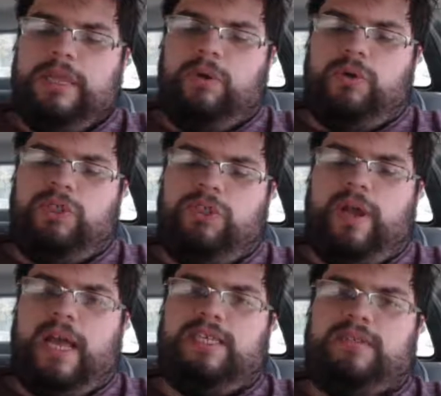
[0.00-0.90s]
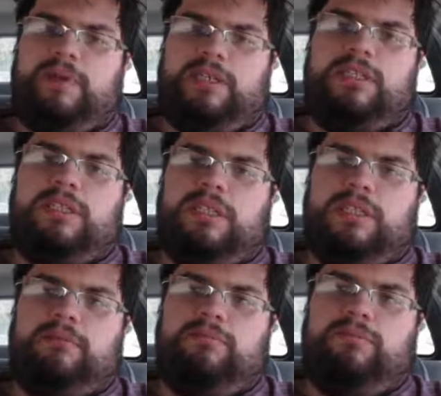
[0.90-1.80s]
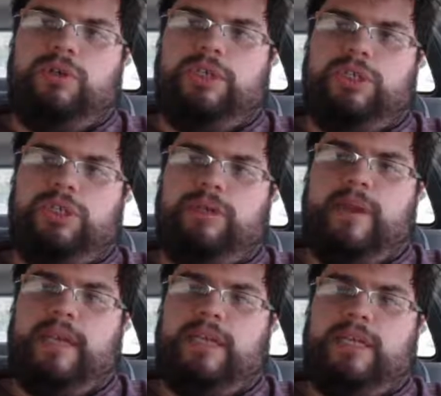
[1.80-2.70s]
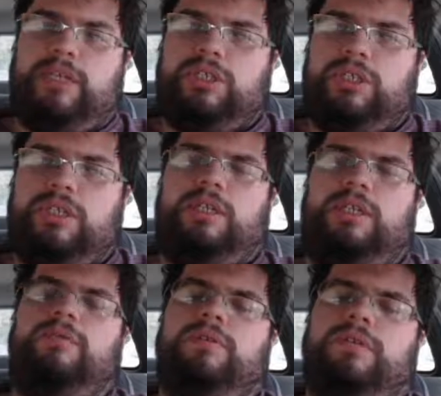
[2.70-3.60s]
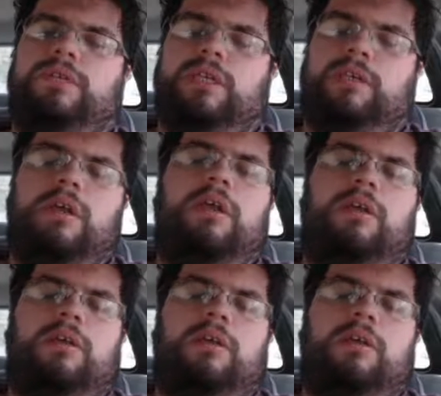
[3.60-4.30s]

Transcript: there were 2 aspects that I really should have paid attention, and that was the